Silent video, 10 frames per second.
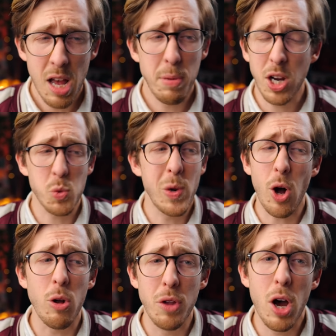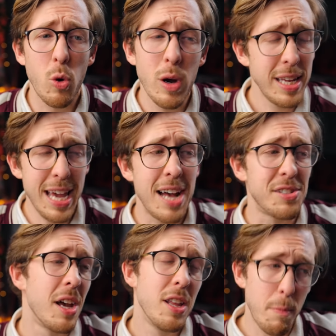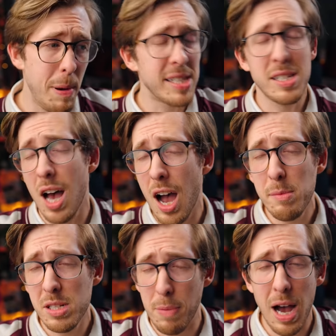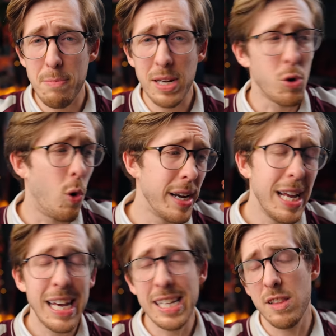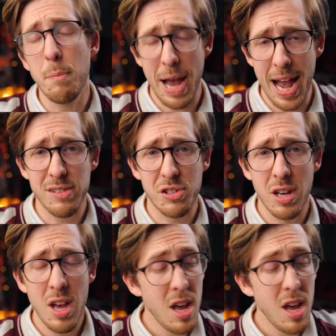Because we all know, yes, the best time to buy Bitcoin is in the past.